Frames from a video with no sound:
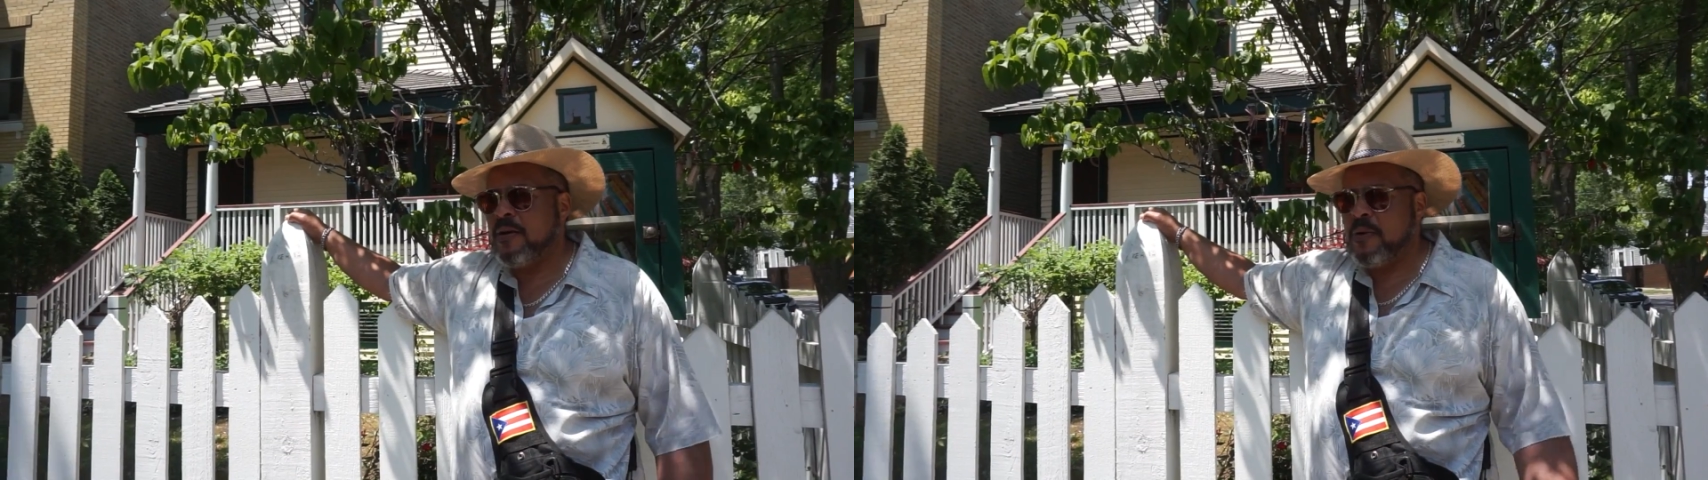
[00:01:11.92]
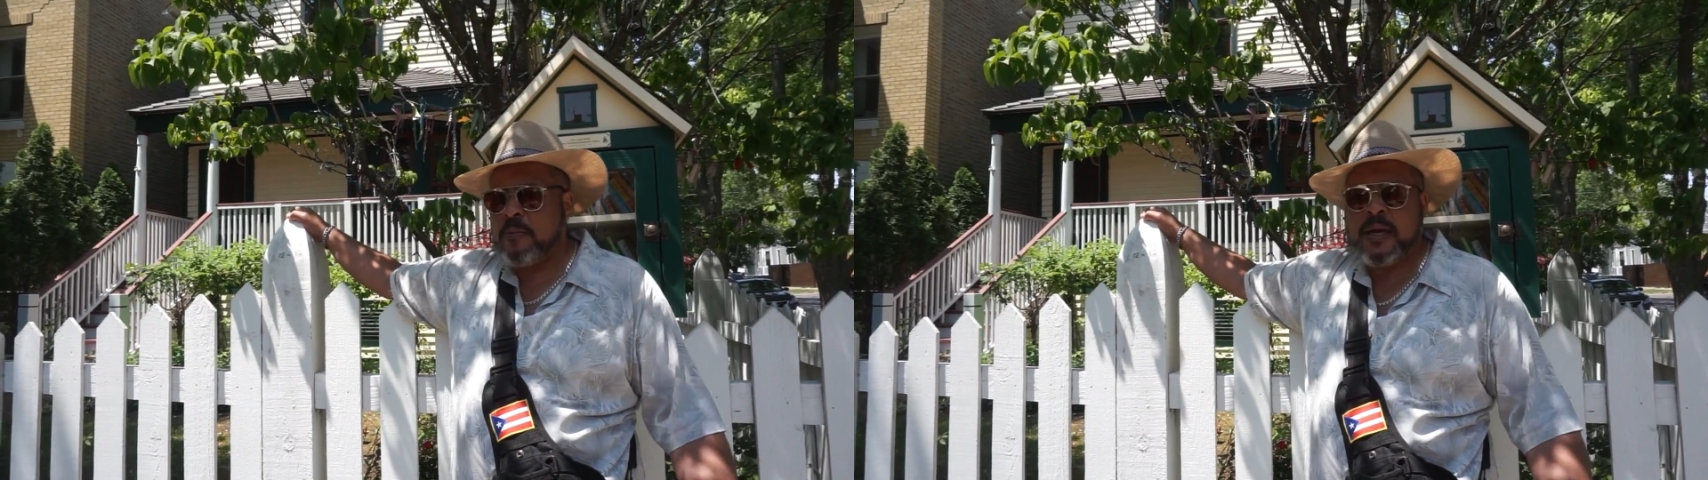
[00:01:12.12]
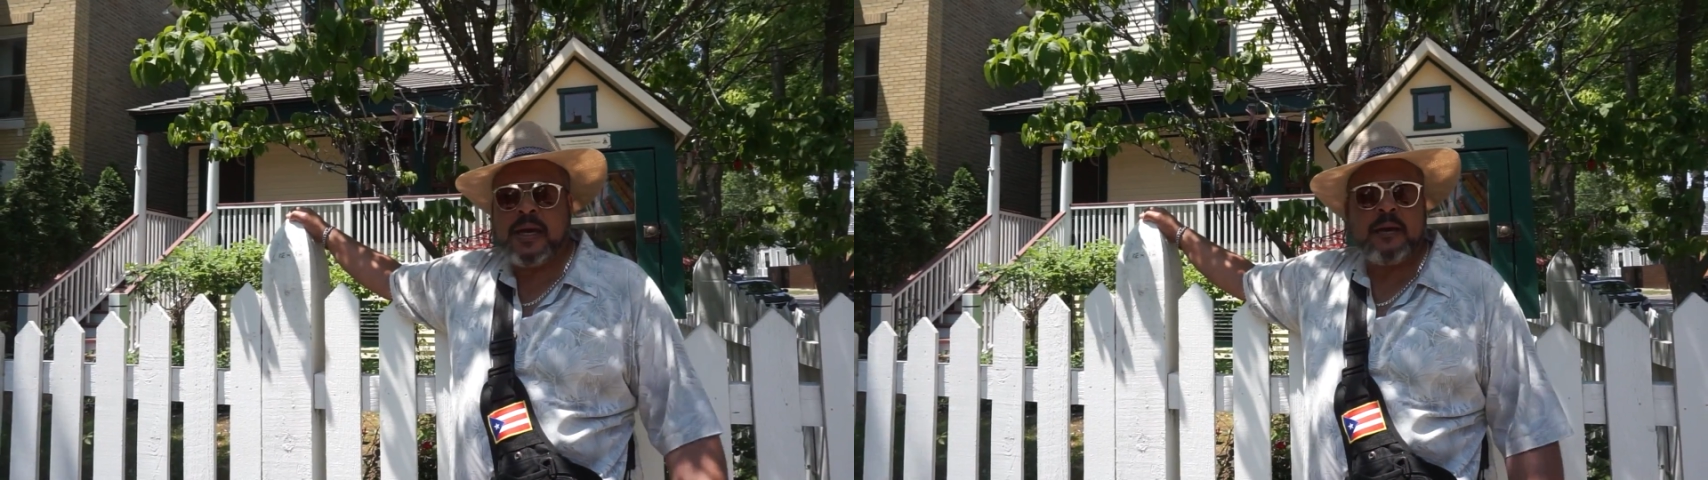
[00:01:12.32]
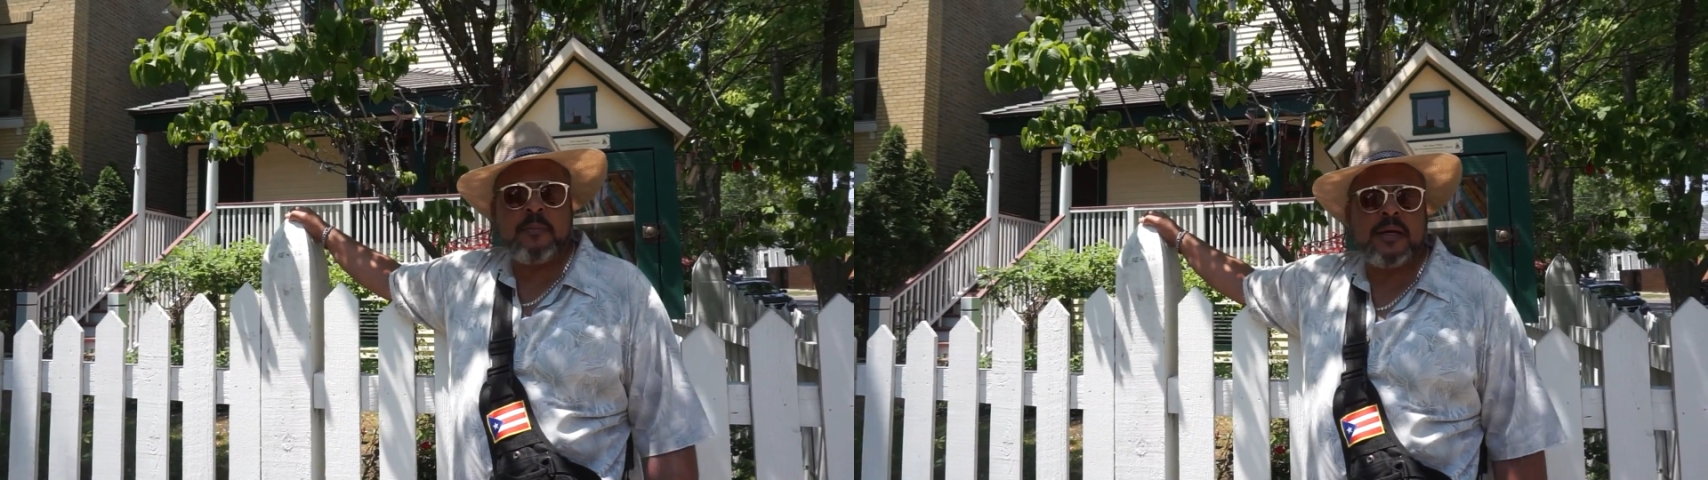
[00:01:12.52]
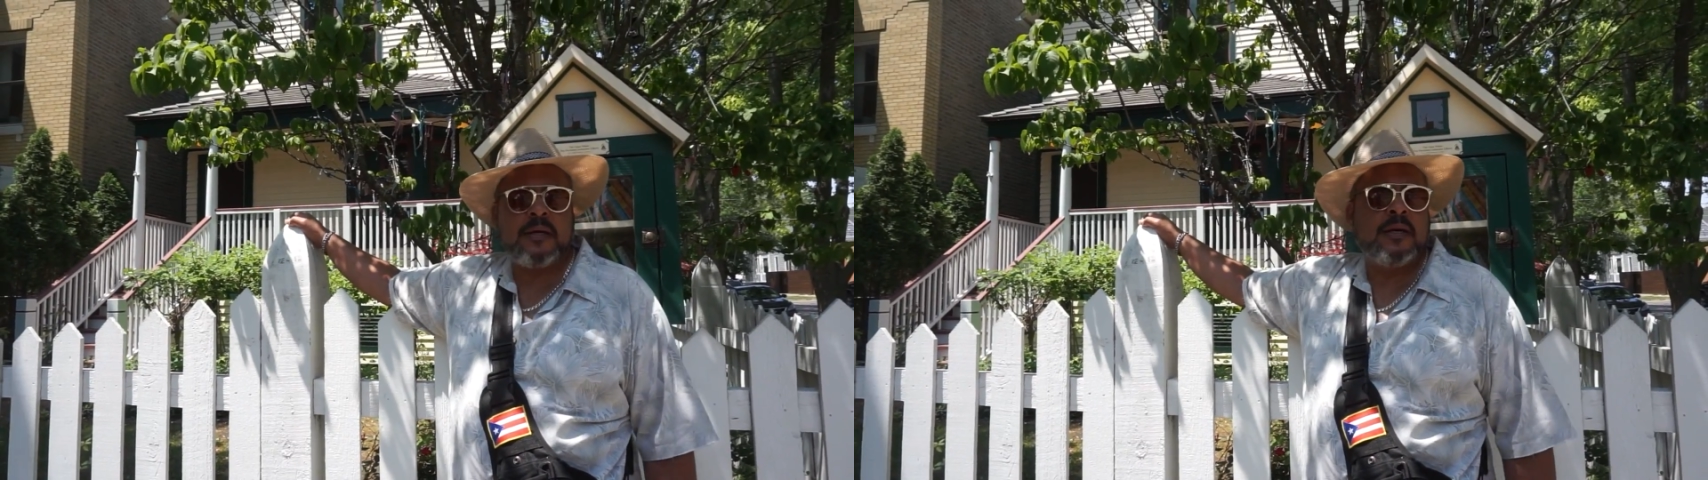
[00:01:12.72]
paying,
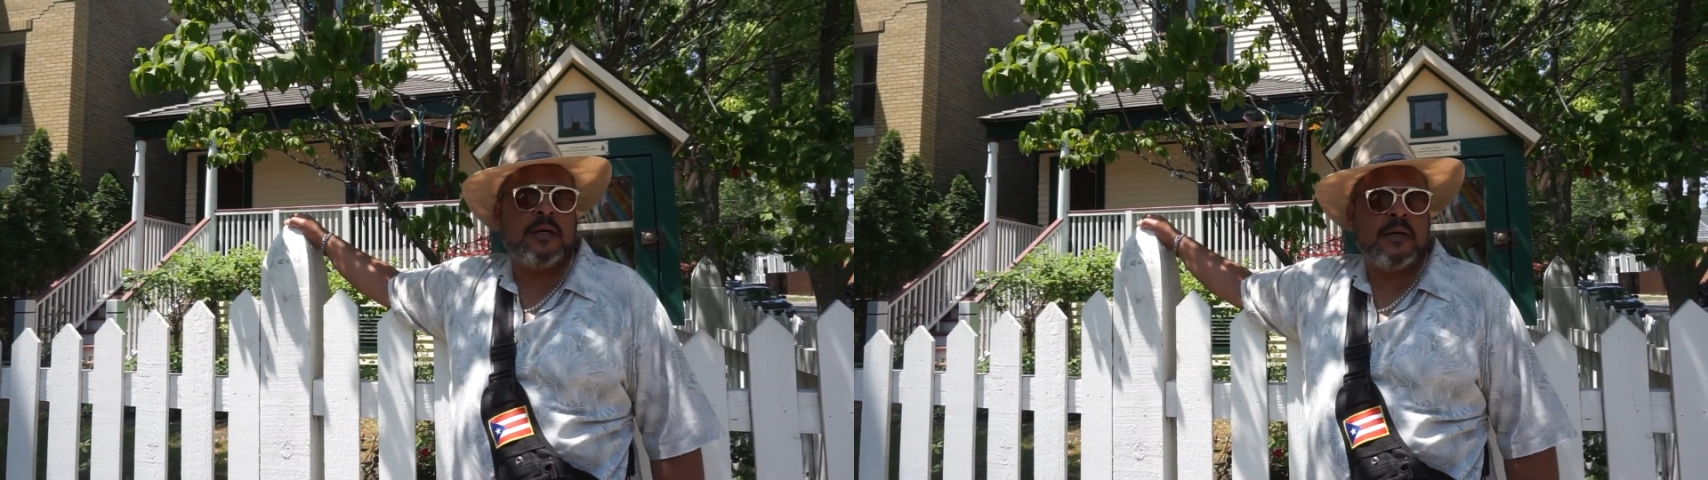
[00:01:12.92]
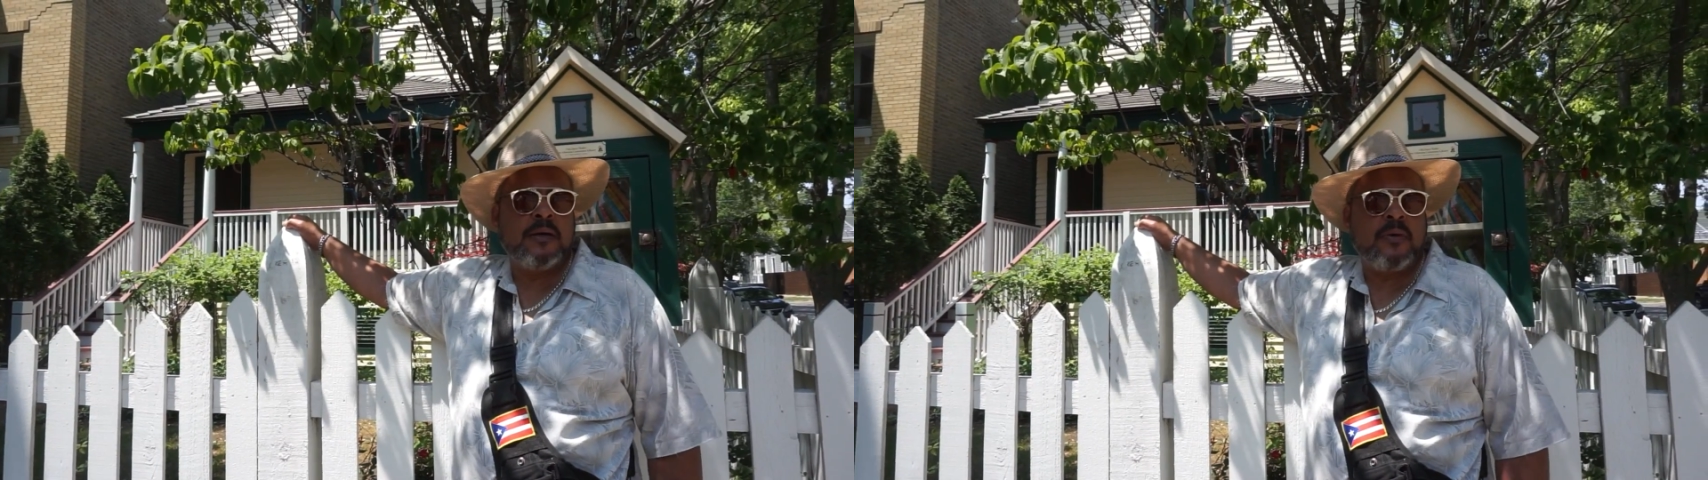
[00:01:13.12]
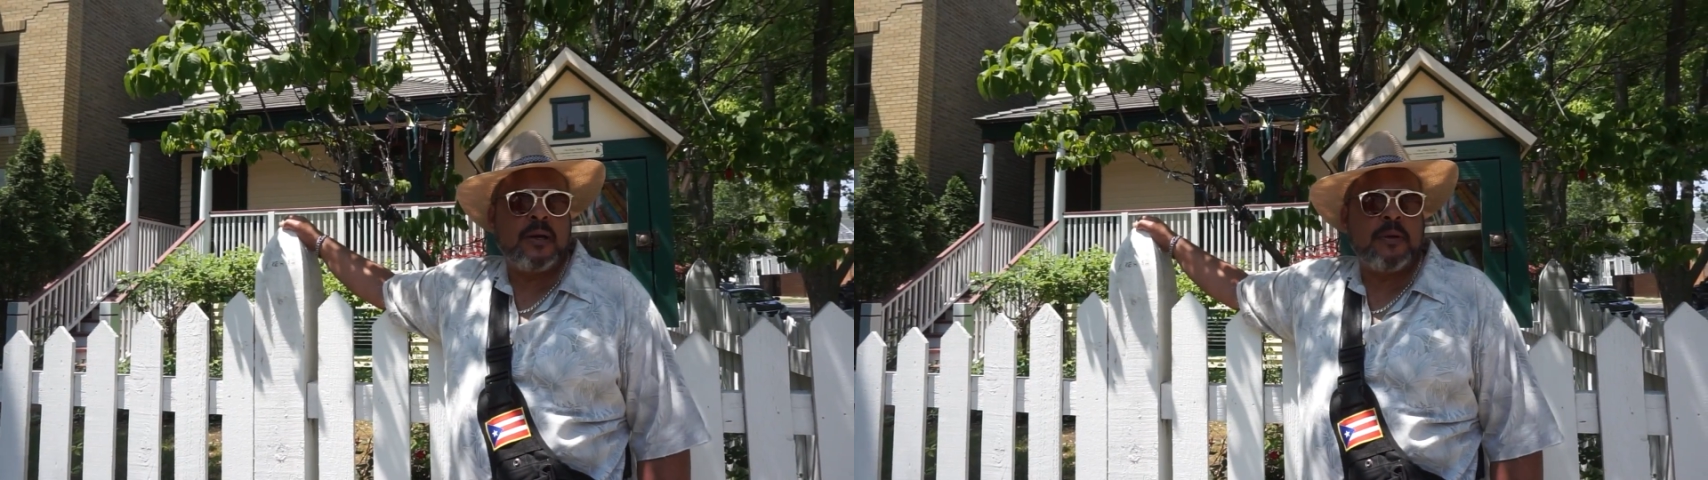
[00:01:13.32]
but we're